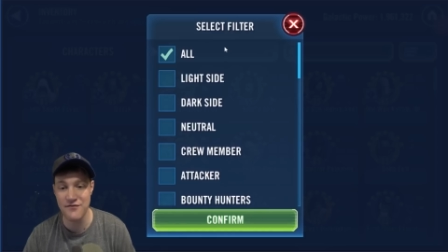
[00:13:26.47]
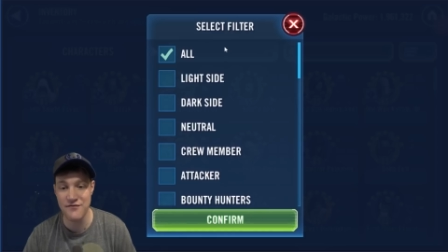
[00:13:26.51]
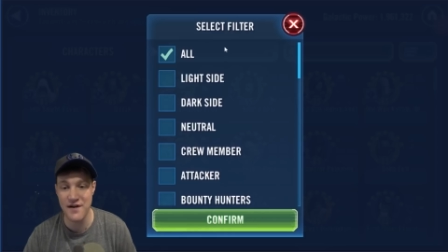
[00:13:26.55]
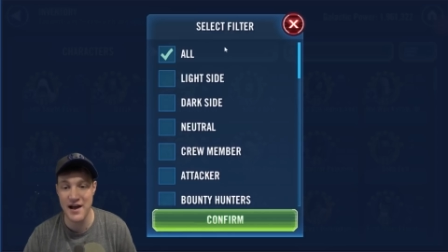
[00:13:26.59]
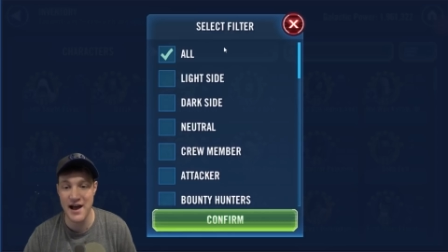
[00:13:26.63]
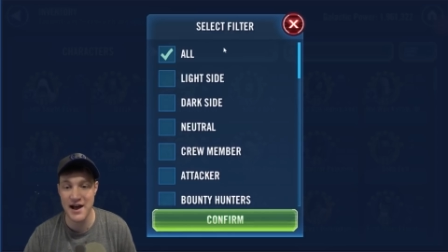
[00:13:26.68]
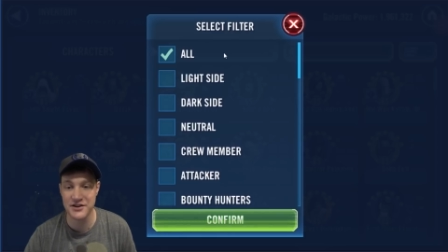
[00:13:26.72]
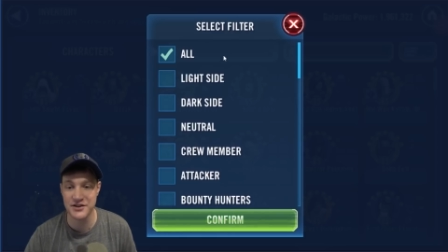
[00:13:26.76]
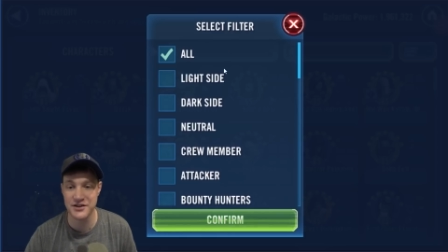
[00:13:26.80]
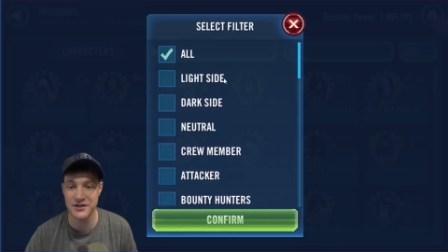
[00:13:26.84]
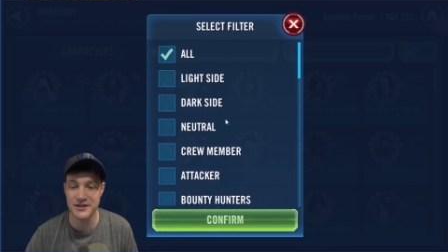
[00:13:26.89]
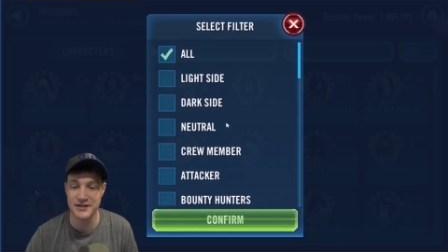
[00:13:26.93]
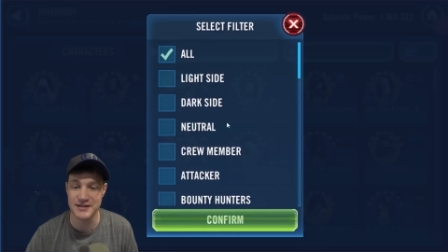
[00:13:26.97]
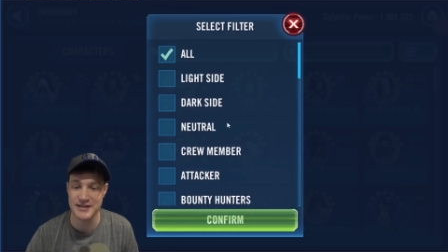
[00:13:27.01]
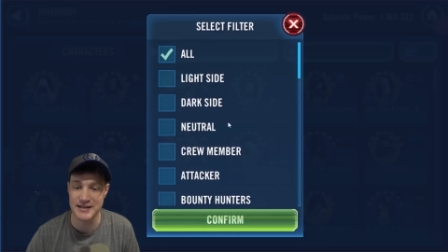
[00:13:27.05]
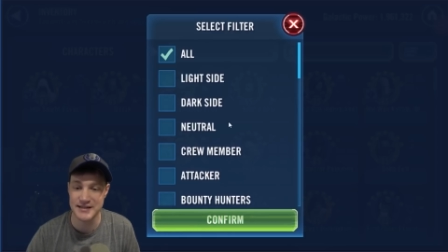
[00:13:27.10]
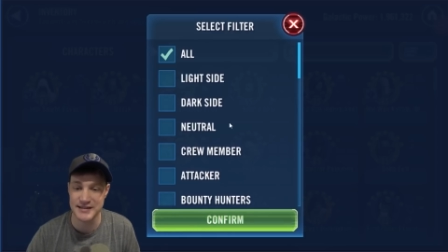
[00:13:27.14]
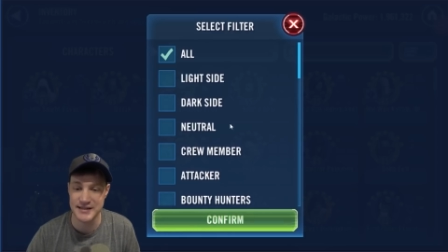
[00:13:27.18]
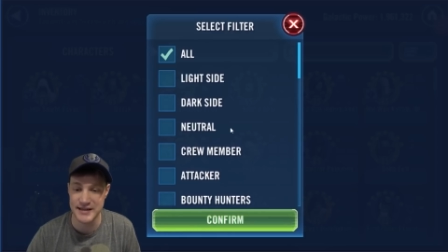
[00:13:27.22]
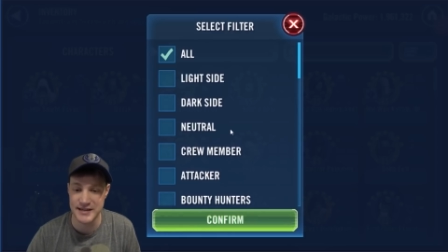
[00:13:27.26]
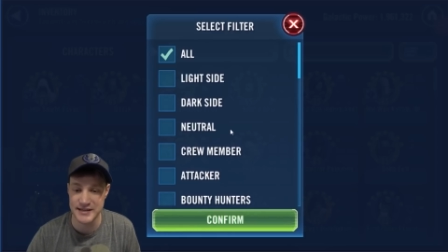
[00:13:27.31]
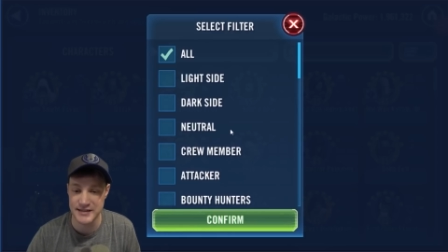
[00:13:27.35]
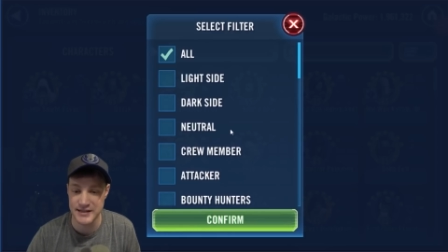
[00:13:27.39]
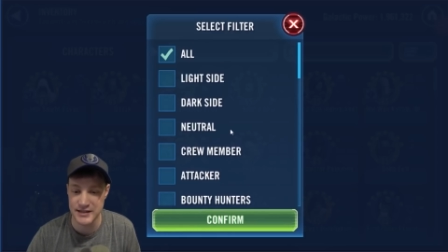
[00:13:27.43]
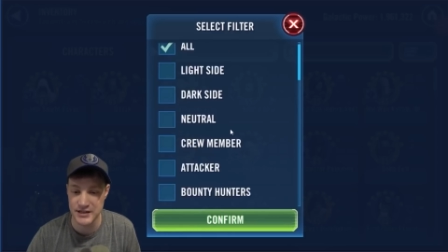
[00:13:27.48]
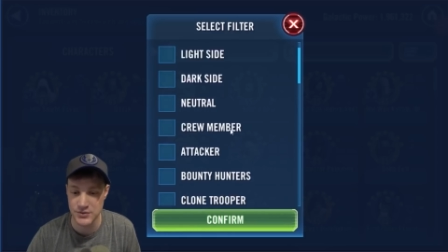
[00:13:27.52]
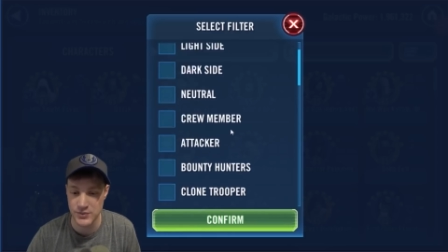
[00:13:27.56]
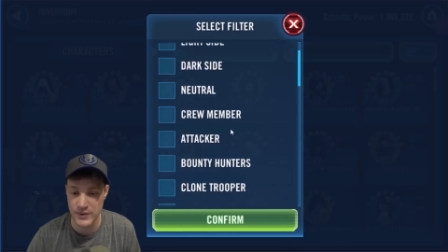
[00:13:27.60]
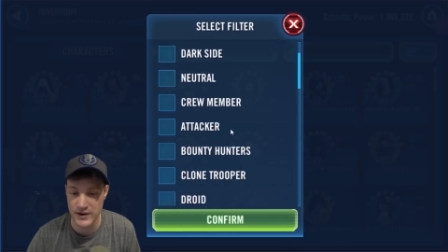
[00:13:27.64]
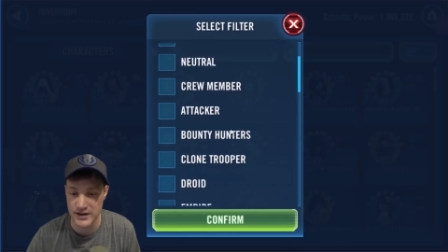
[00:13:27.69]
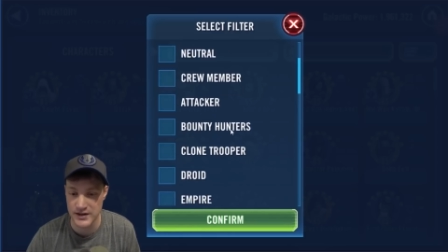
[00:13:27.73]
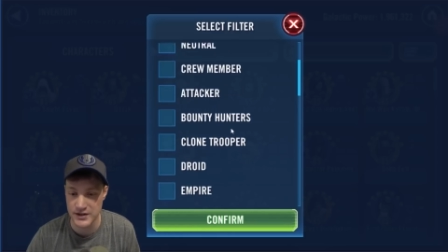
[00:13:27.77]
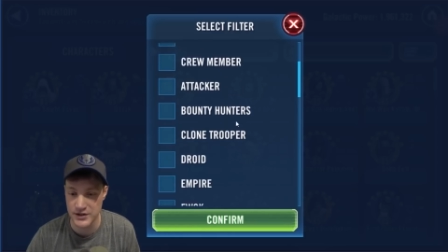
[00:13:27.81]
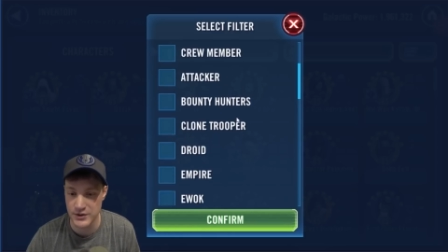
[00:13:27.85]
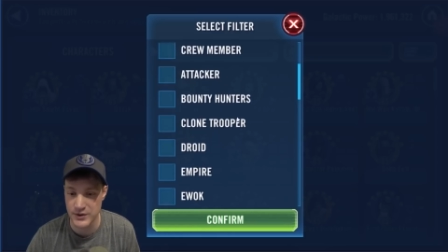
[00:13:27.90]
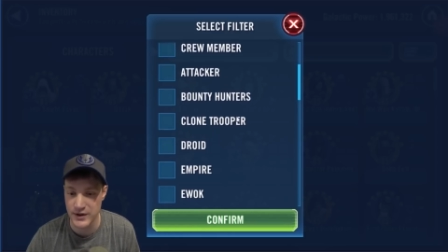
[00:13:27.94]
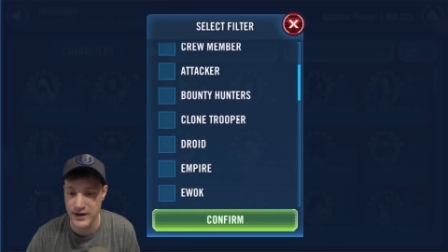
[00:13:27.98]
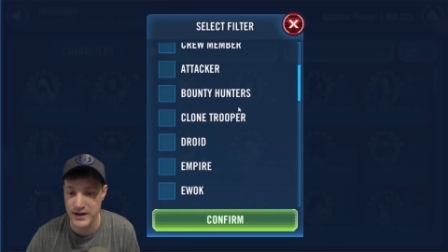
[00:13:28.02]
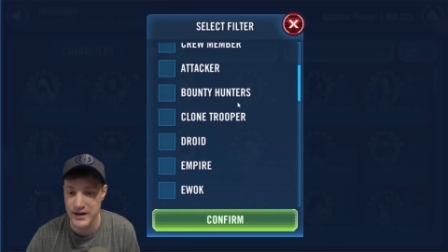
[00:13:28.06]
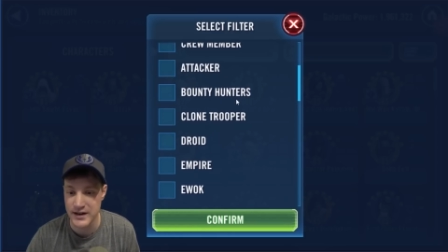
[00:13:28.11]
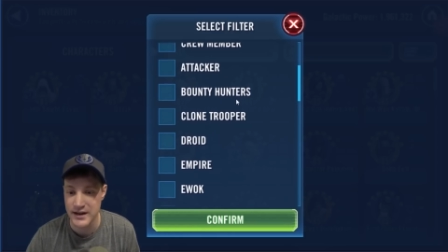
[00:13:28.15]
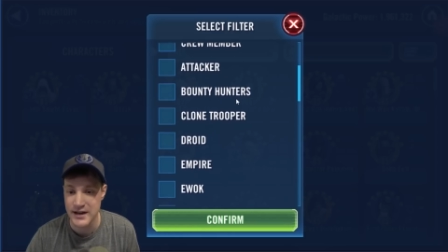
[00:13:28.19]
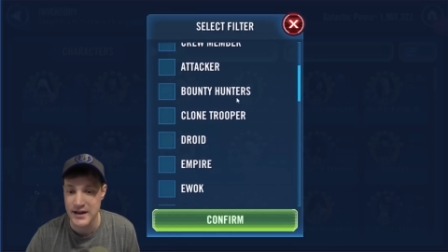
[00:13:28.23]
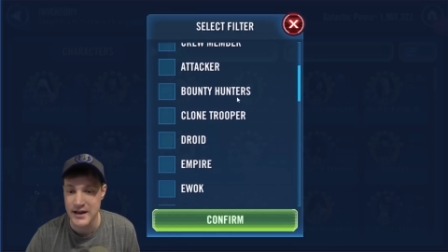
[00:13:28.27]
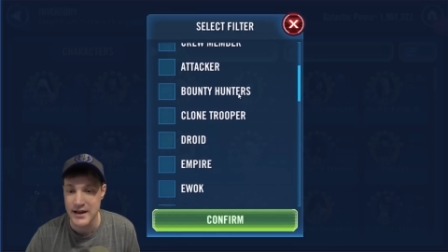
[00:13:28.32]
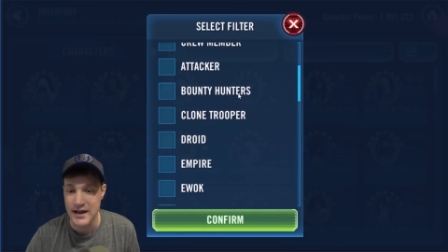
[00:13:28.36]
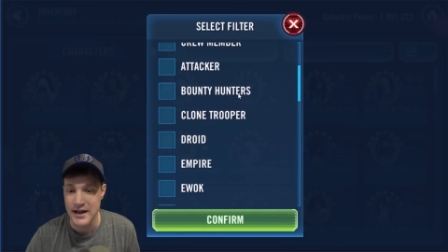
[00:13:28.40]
by faction because that's the easiest way to do it.